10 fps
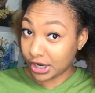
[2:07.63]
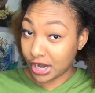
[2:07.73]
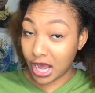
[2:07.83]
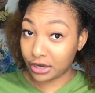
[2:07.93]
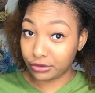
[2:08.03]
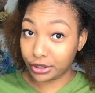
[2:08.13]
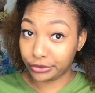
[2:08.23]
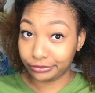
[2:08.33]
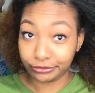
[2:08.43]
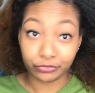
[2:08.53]
I don't
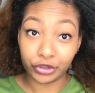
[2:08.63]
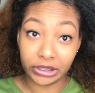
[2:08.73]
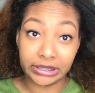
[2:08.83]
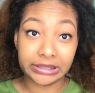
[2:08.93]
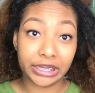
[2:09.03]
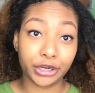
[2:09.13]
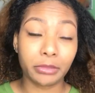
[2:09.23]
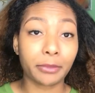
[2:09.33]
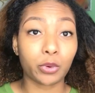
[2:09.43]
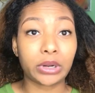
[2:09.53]
know really, because I can't
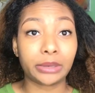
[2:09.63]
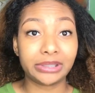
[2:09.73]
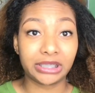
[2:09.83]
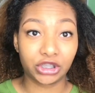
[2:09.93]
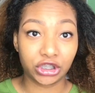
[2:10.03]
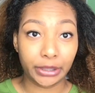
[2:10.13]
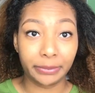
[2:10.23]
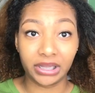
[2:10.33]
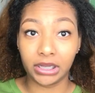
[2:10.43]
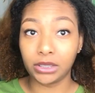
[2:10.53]
remember when I retouched it.
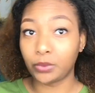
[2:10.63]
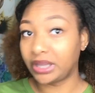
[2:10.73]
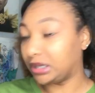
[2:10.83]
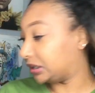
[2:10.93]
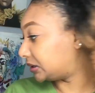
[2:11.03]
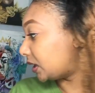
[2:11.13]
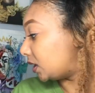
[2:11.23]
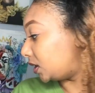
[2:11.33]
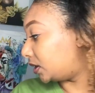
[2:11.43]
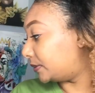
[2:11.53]
But anyways,
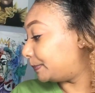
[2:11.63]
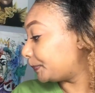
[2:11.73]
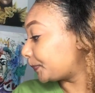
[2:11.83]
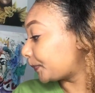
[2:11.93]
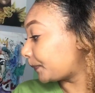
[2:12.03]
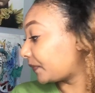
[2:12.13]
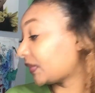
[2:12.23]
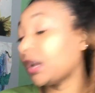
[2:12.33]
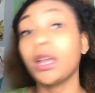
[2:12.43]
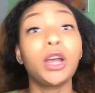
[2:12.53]

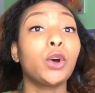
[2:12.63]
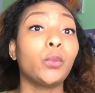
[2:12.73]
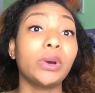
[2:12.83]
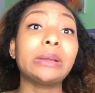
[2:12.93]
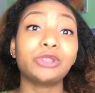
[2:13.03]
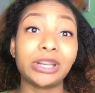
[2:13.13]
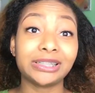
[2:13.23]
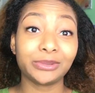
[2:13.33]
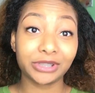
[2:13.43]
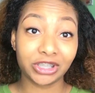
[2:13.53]
what I'm
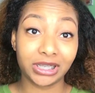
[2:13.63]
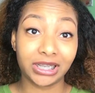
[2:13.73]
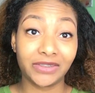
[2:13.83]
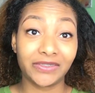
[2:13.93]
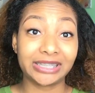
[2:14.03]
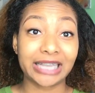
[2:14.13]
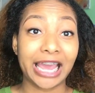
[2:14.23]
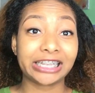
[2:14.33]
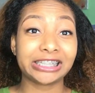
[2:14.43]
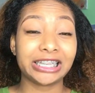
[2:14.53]
trying to achieve is
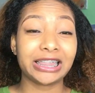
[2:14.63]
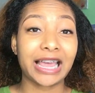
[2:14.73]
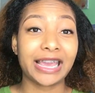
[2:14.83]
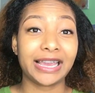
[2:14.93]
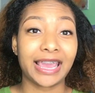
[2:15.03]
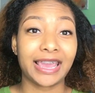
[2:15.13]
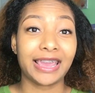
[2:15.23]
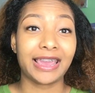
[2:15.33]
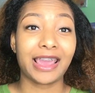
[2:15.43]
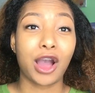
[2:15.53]
actually like
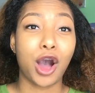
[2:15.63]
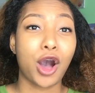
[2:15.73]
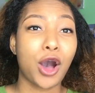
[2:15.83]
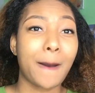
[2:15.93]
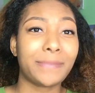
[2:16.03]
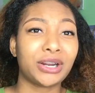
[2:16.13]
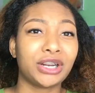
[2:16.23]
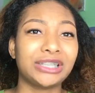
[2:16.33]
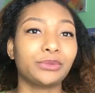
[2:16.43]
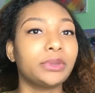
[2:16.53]
a auburn.
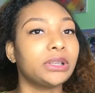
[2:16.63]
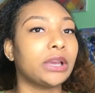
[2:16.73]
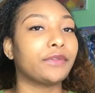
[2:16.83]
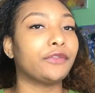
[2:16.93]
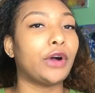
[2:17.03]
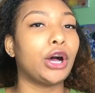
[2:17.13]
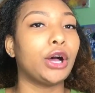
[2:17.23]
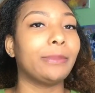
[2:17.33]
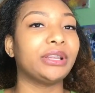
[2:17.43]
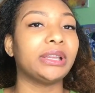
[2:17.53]
It's really like for
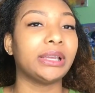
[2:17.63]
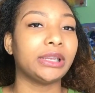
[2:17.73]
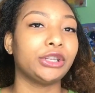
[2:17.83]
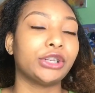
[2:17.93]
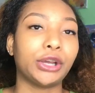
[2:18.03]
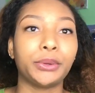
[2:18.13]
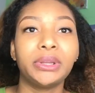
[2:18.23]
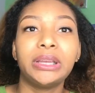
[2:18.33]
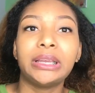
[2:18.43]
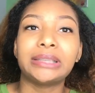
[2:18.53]
fall, but
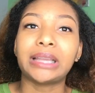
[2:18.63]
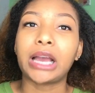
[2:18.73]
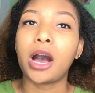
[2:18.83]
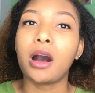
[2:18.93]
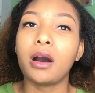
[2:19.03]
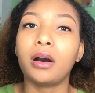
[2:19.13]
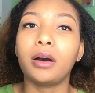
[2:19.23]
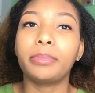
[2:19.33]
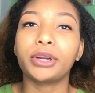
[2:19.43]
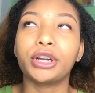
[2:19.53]
it's like a
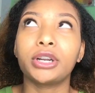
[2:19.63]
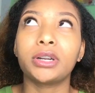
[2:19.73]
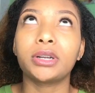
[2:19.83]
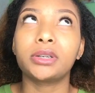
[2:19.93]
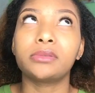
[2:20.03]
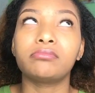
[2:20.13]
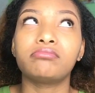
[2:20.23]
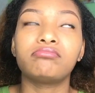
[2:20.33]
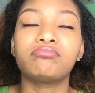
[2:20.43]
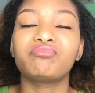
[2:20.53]

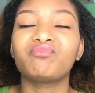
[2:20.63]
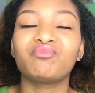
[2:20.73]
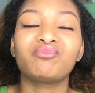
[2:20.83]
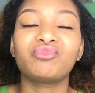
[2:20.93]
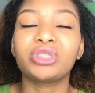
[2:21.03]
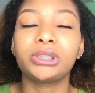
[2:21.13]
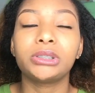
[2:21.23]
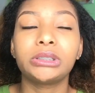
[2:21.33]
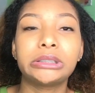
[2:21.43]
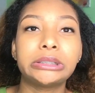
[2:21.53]
auburn
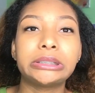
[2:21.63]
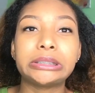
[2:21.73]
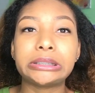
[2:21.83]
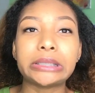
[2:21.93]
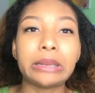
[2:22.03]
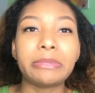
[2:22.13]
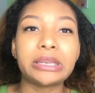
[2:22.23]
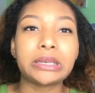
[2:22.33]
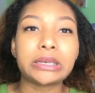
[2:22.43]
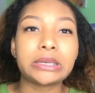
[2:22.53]

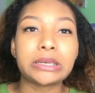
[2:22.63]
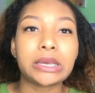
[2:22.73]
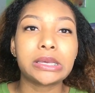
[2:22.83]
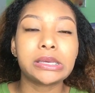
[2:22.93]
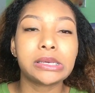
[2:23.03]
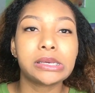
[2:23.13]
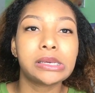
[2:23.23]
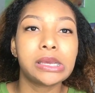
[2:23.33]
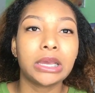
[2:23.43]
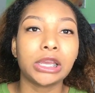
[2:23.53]
cinnamon,
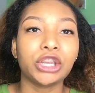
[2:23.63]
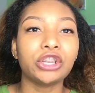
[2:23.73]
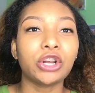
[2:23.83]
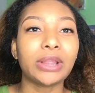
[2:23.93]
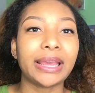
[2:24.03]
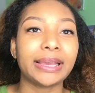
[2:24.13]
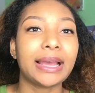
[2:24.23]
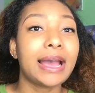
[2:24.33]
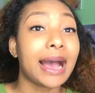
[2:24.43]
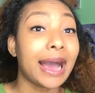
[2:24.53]
like
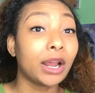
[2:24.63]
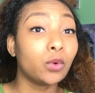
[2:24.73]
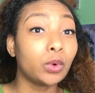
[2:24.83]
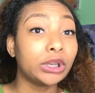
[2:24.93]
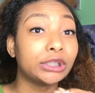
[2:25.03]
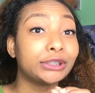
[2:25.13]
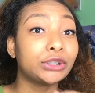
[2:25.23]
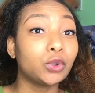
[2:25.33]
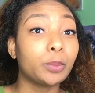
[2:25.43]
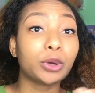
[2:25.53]
I don't want it
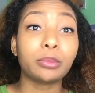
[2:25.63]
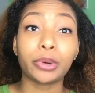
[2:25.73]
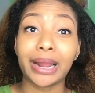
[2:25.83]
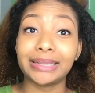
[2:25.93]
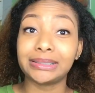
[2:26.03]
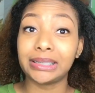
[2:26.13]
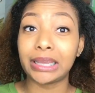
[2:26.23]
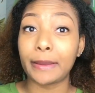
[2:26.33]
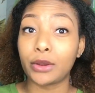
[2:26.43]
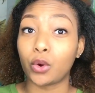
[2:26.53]
super brassy
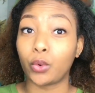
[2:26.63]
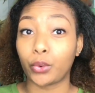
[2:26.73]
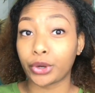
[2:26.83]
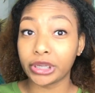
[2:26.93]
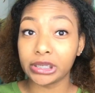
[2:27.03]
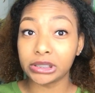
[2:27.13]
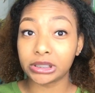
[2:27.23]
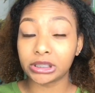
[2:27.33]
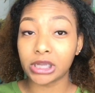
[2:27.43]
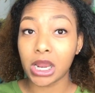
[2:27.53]
and
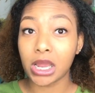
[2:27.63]
orange.